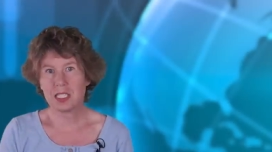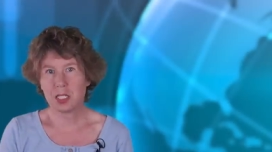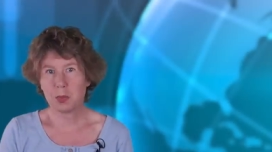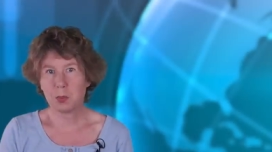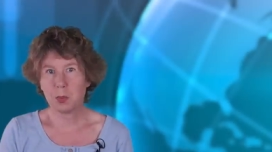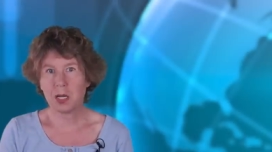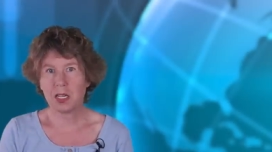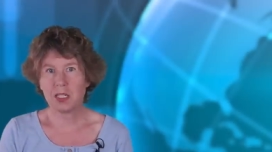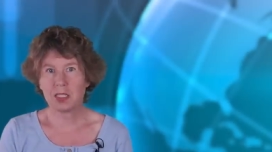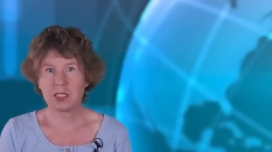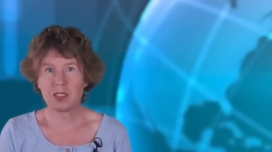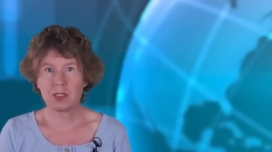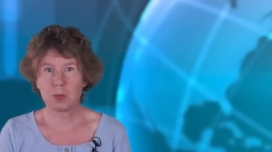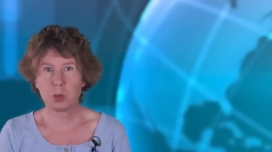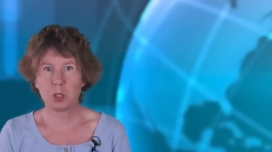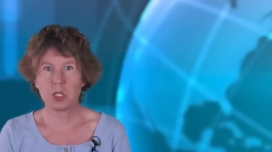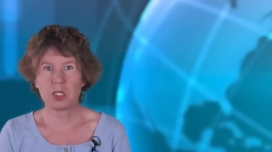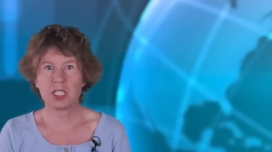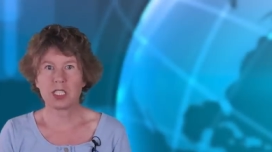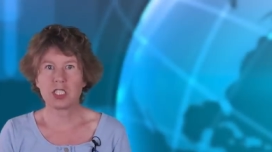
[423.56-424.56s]
sparked the
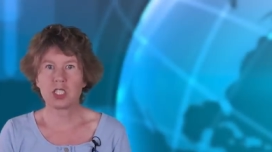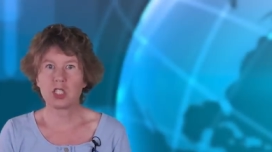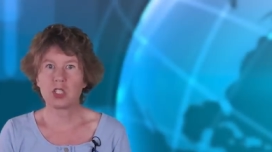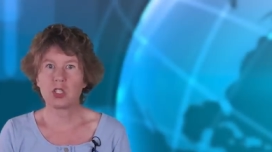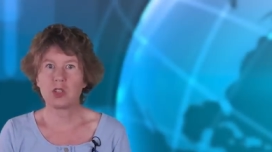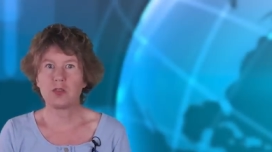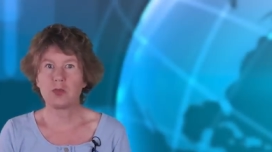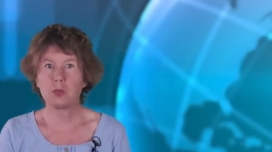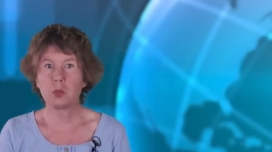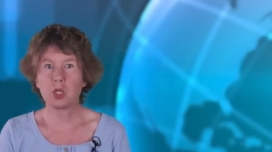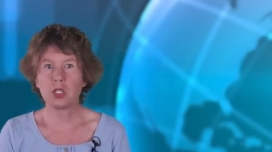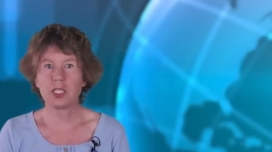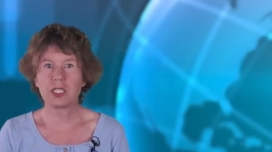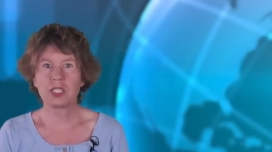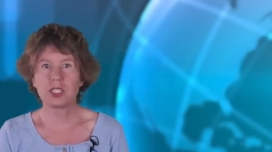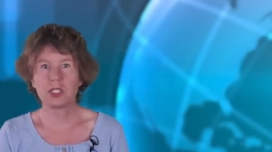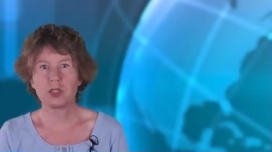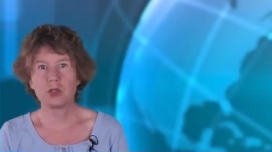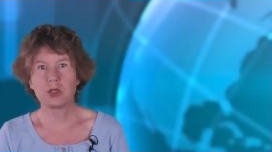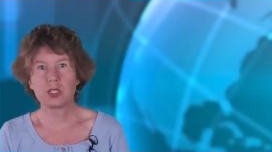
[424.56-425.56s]
production of
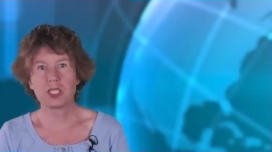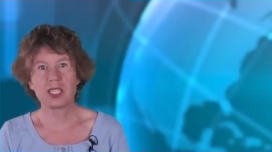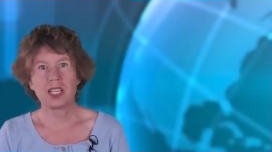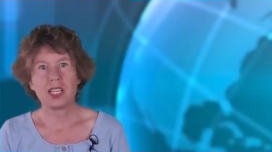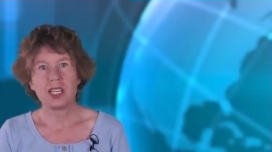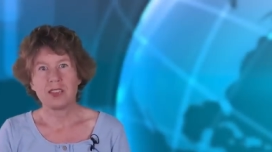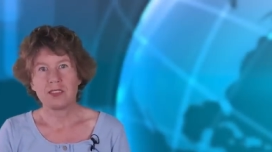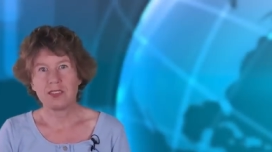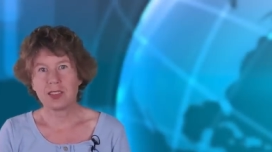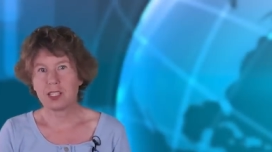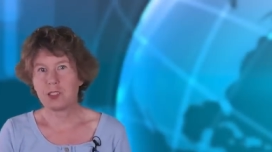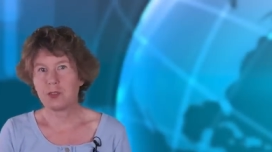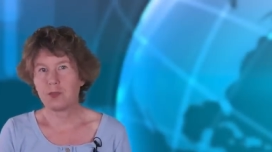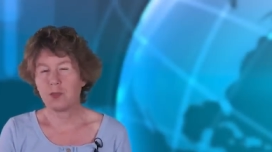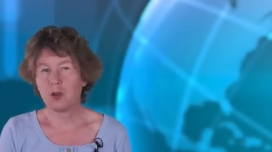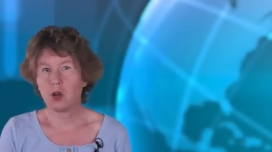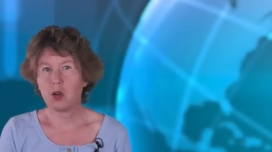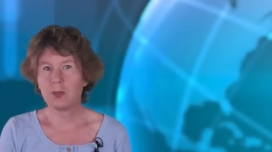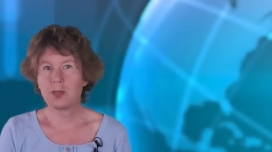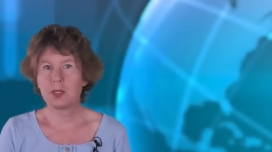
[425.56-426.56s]
molecules that
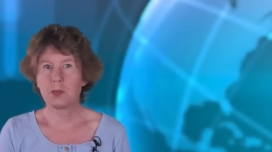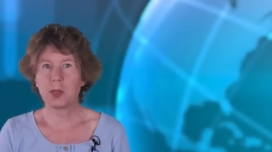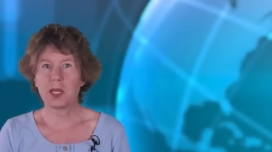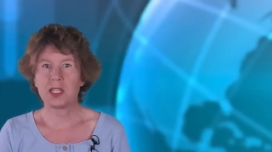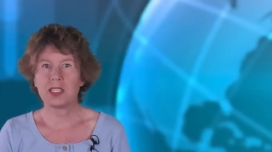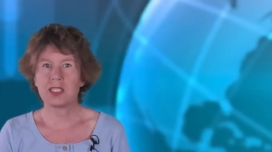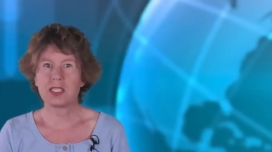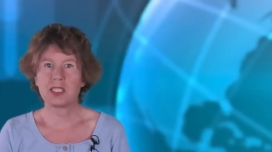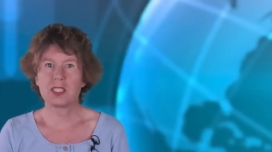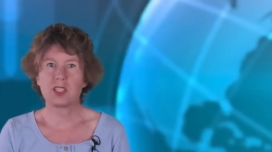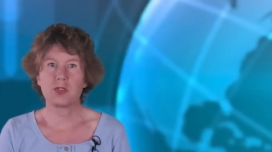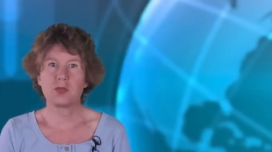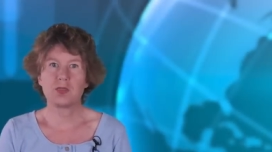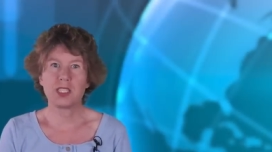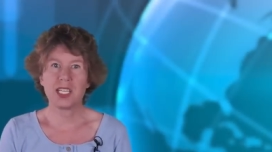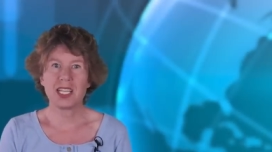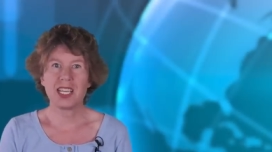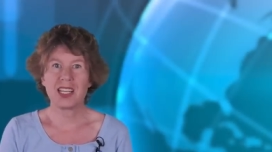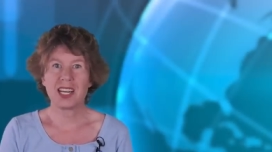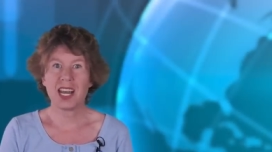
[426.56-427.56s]
form the basis of
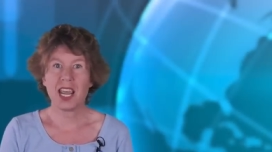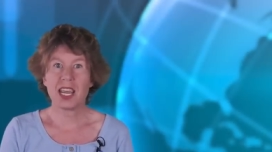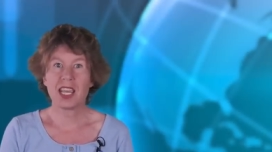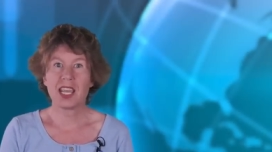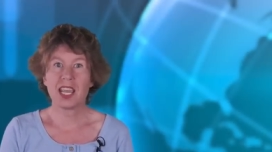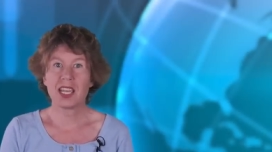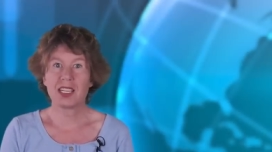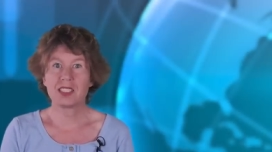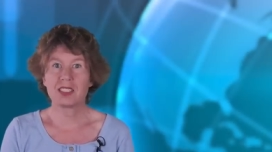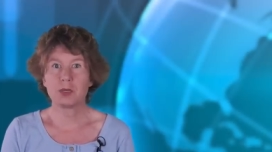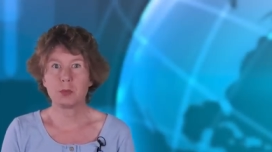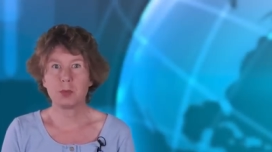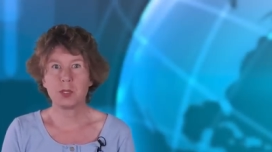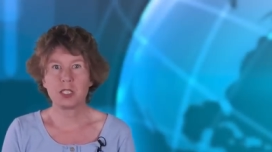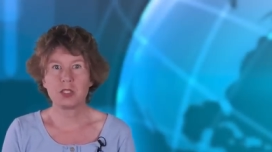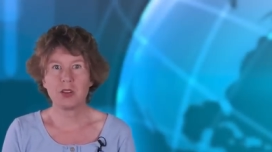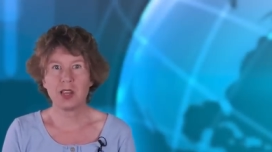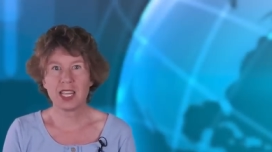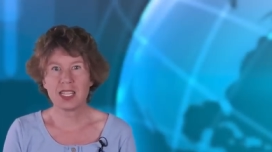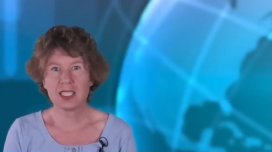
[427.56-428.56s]
DNA and
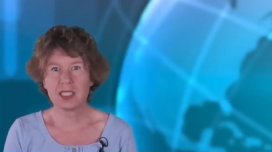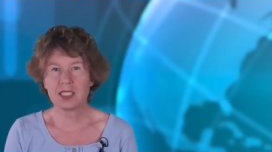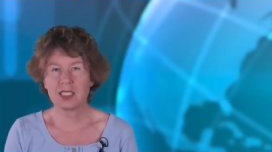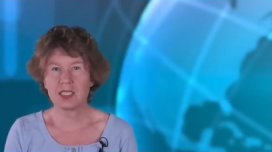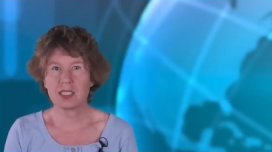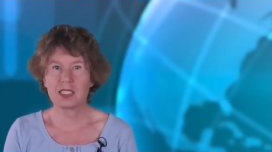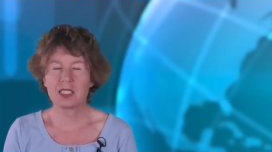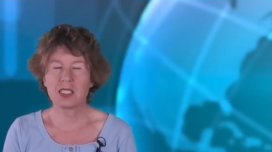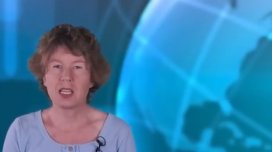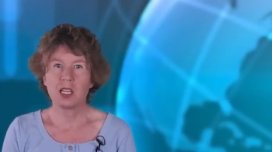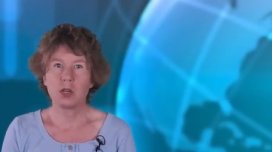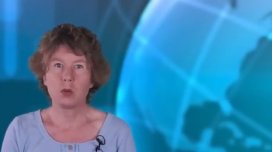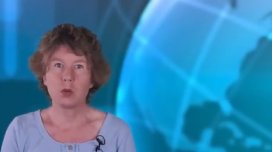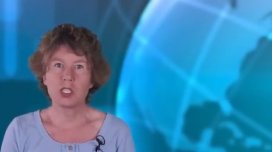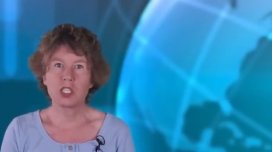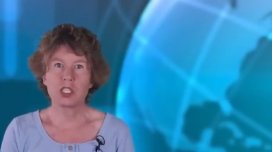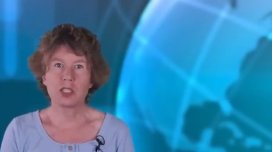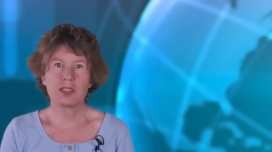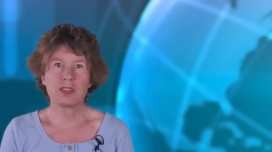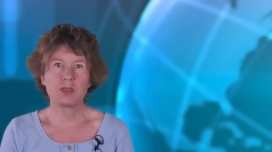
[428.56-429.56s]
amino acids,
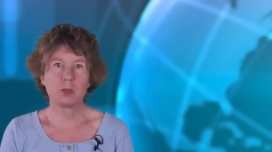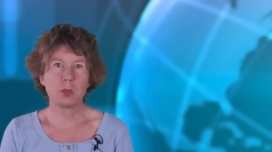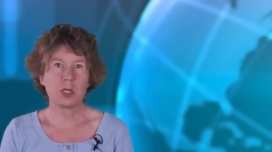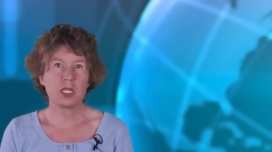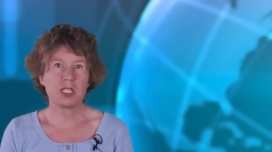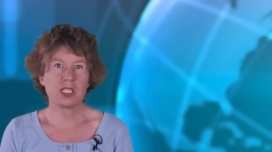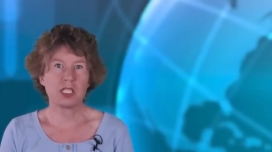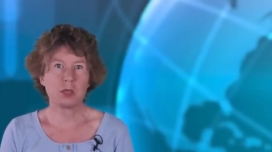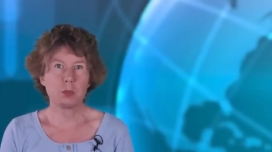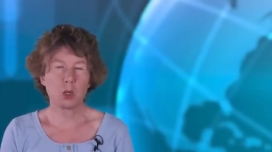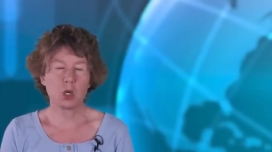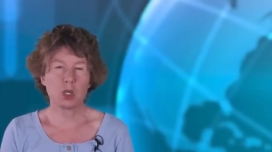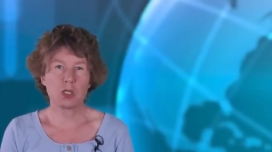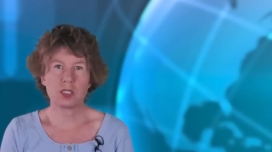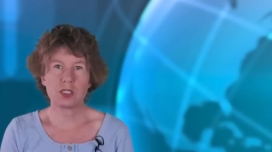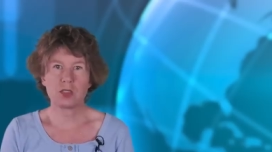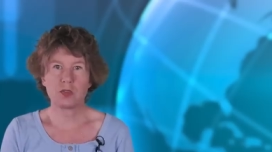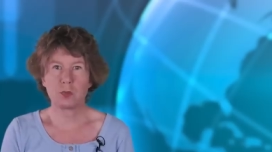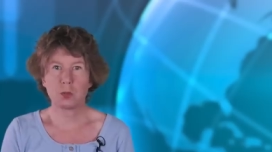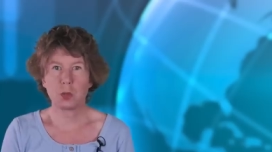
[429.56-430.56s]
which are the building
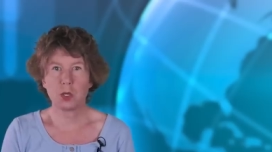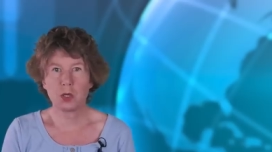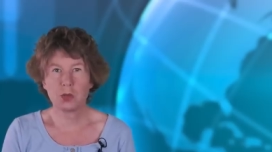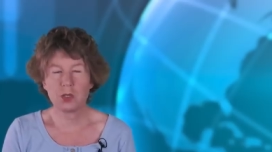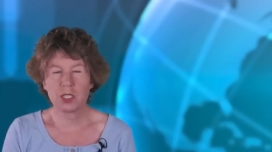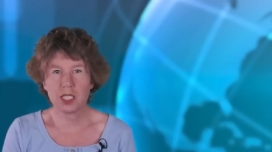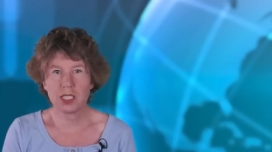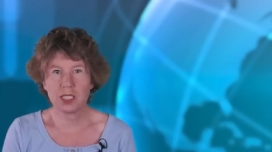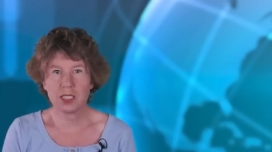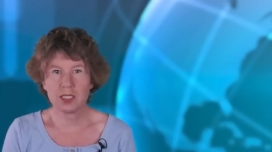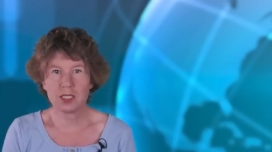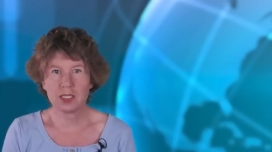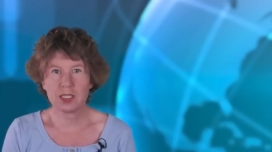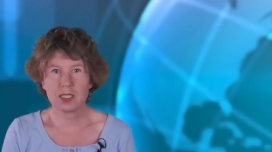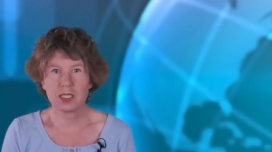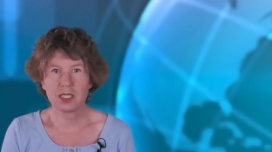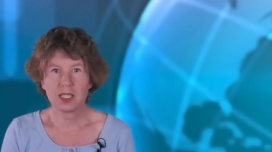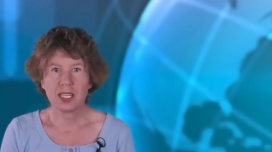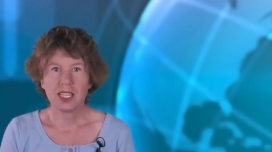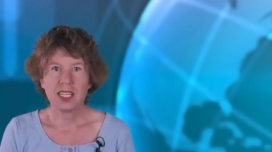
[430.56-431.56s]
blocks of
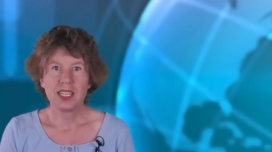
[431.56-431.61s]
proteins.